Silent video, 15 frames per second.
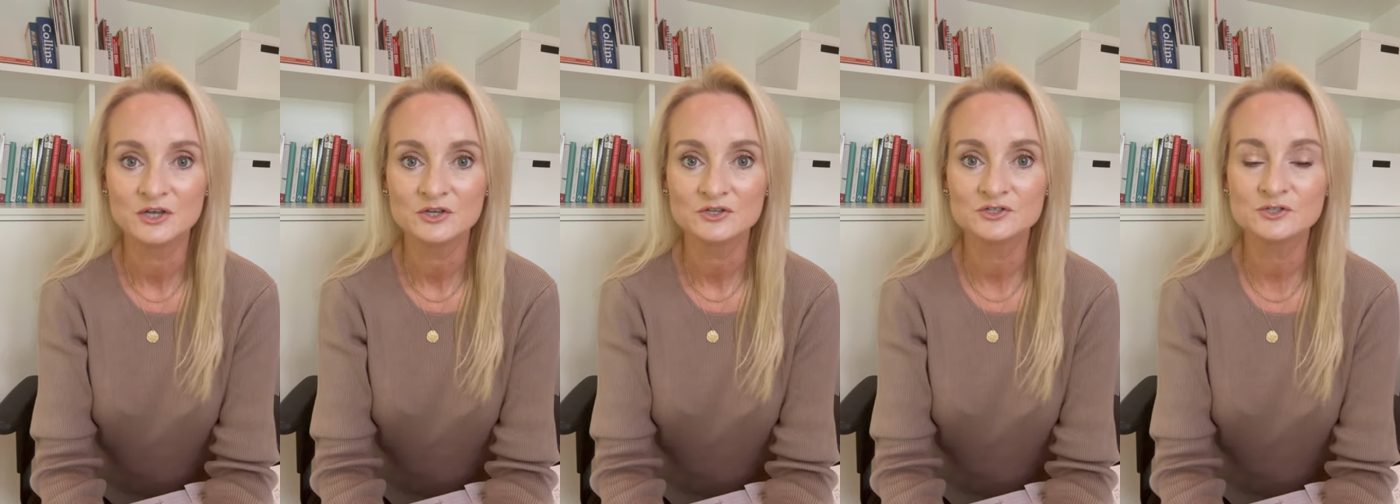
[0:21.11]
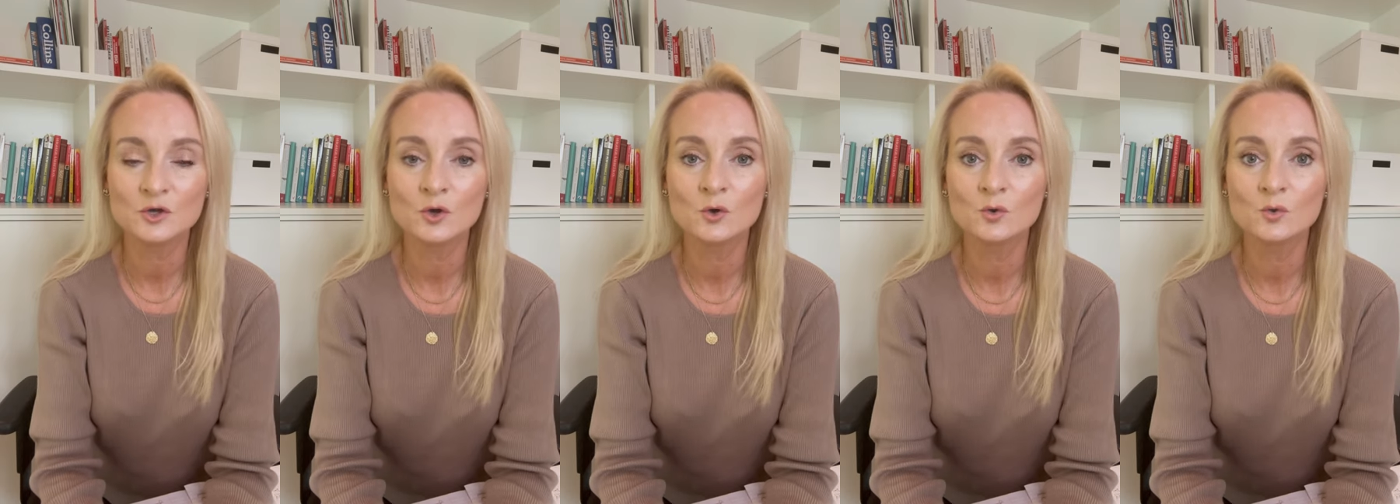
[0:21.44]

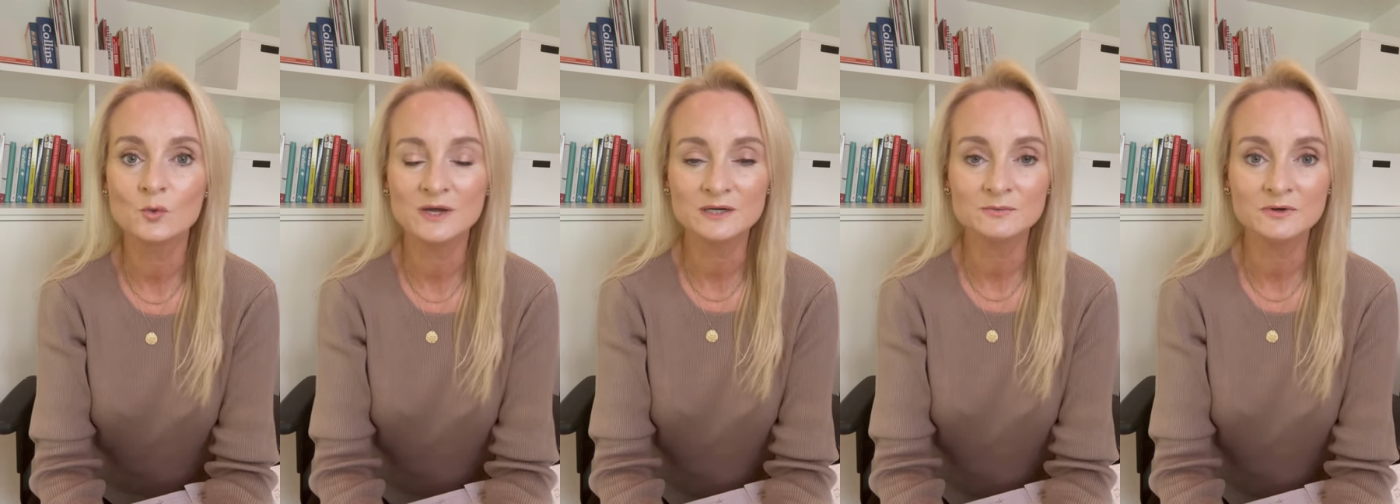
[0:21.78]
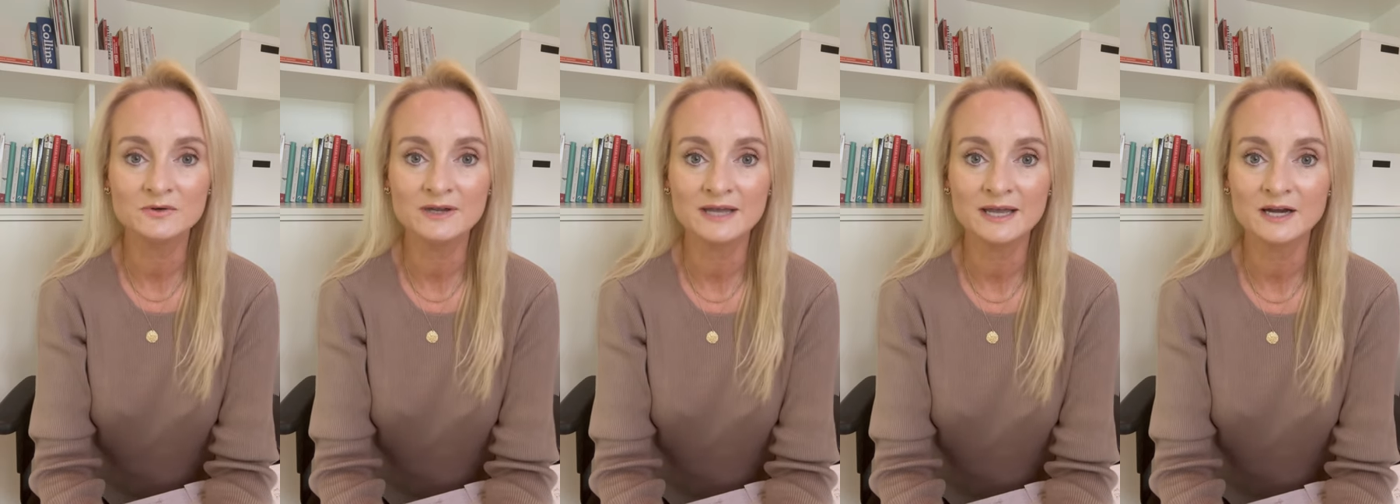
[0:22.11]
So when
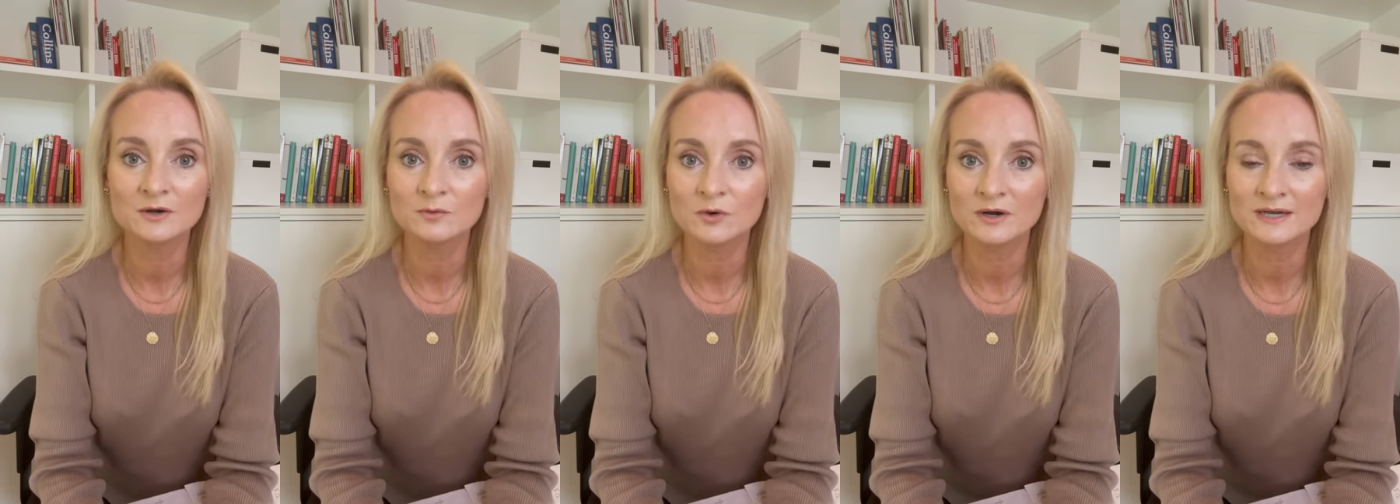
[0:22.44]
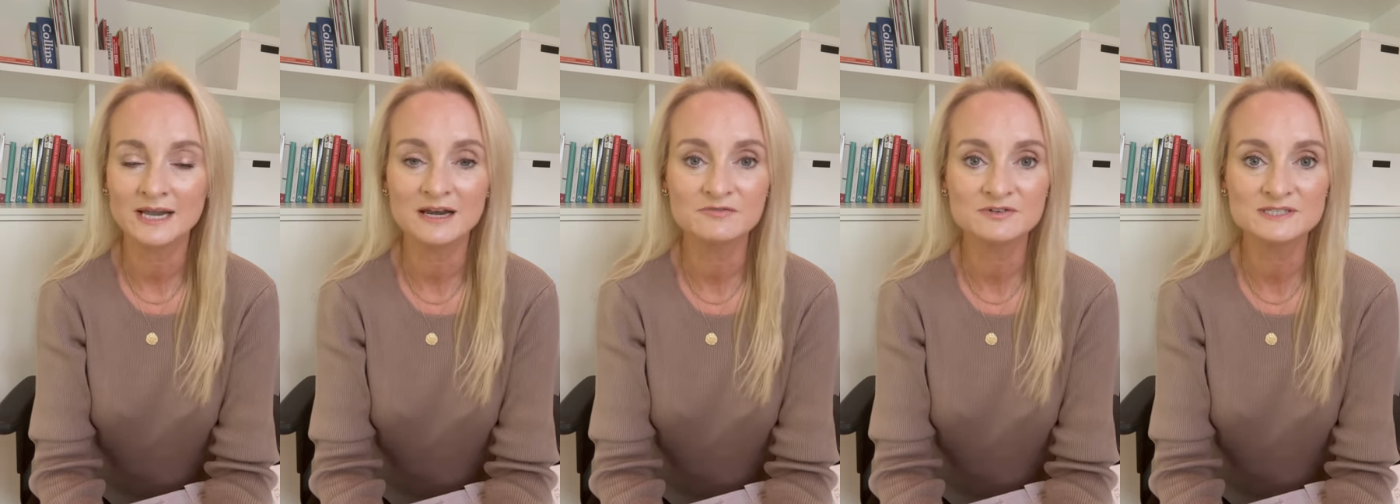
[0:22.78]
we're at our work
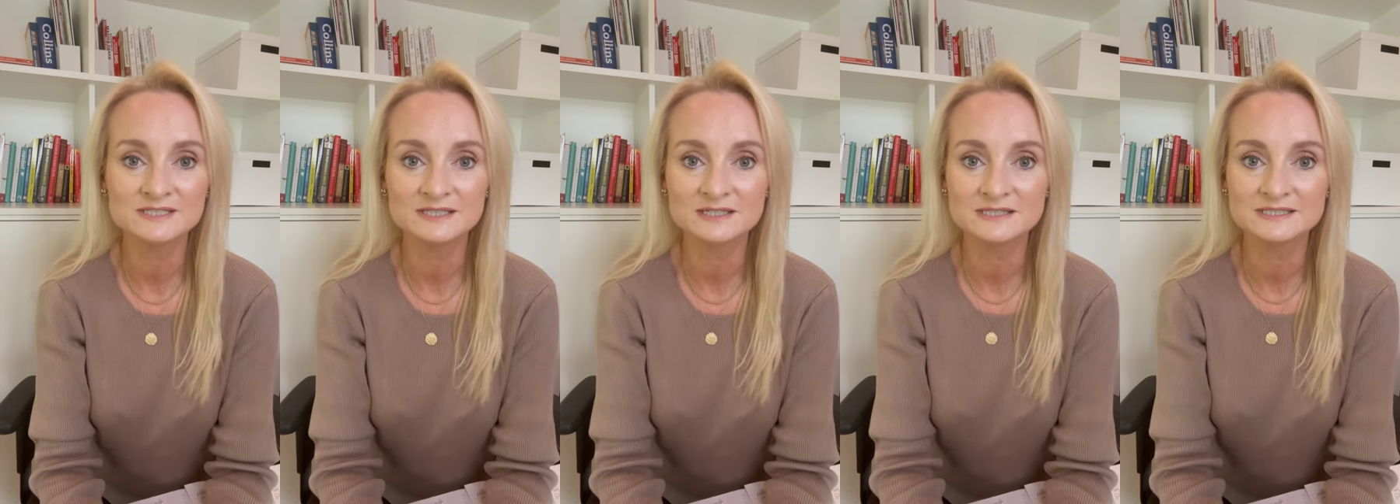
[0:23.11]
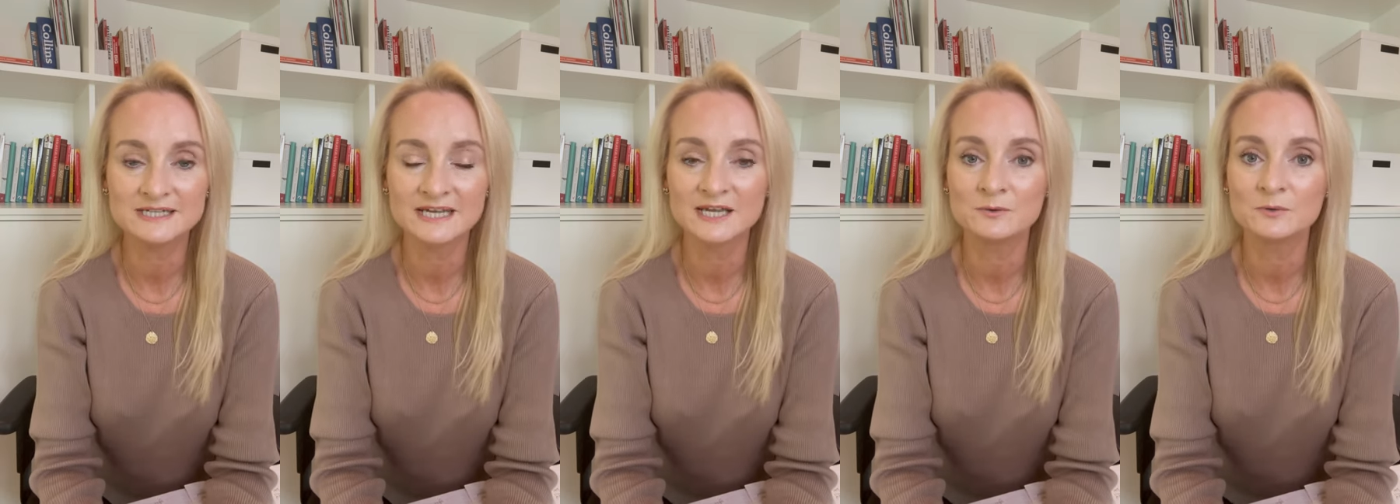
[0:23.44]
every single
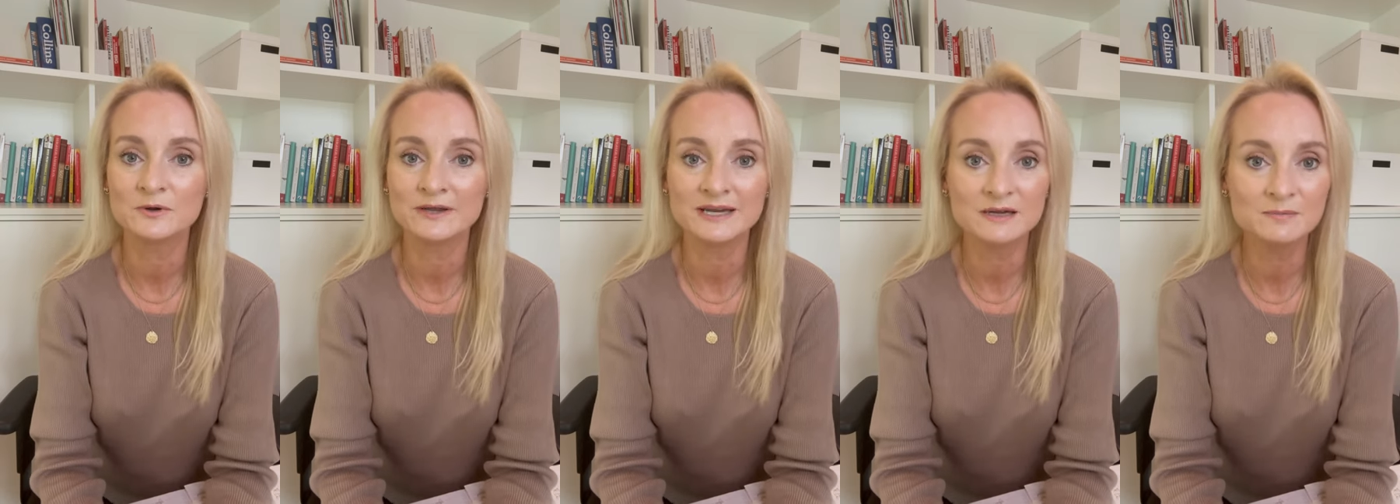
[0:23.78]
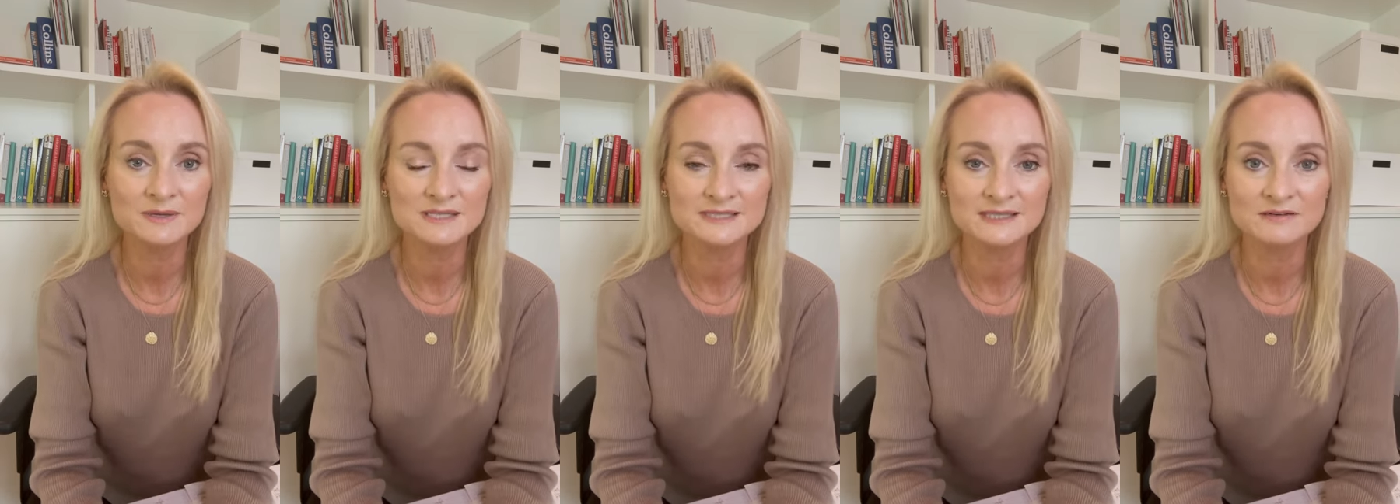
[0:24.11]
day, we're in a
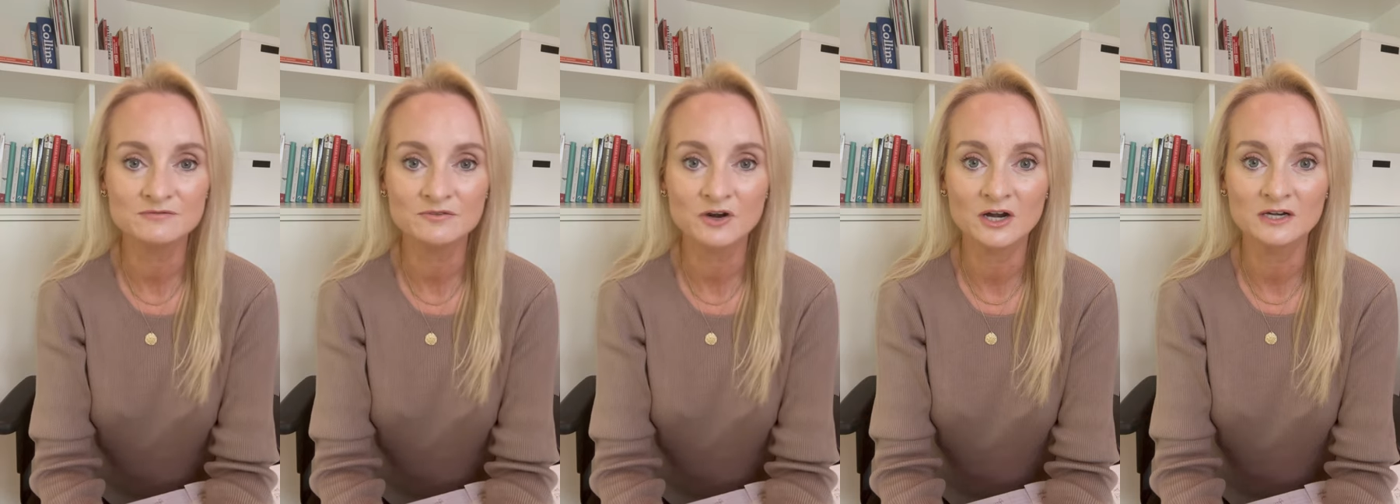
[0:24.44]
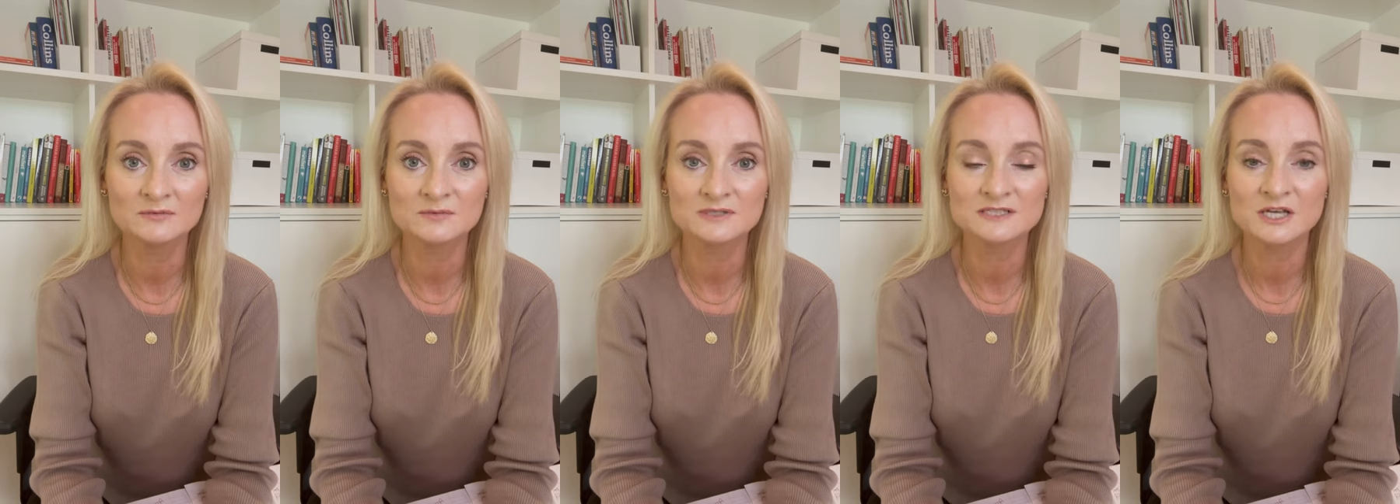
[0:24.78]
busy
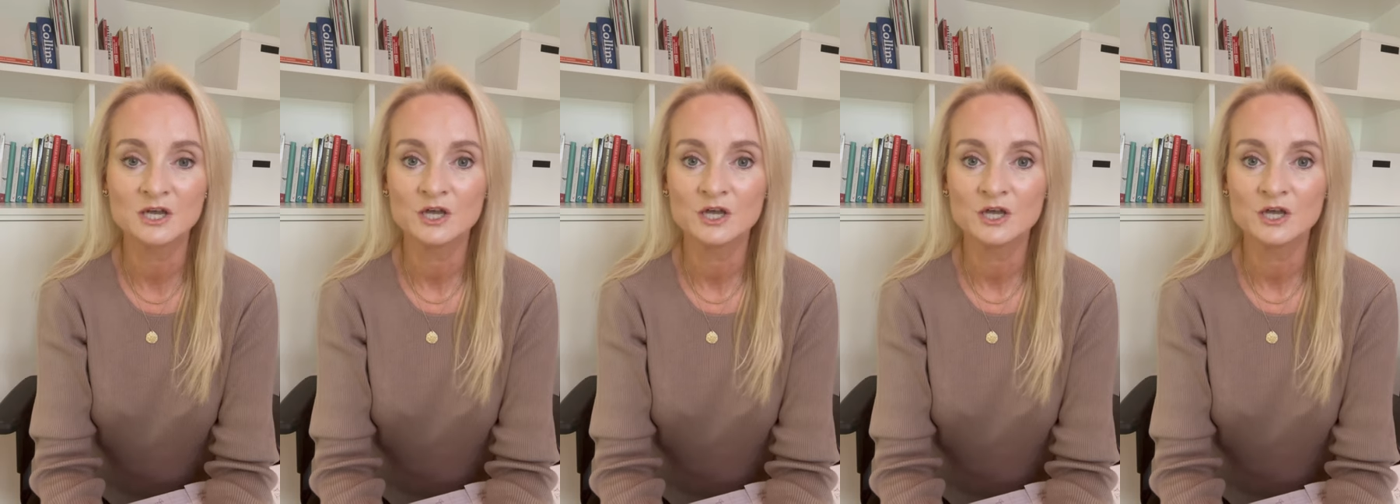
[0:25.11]
environment,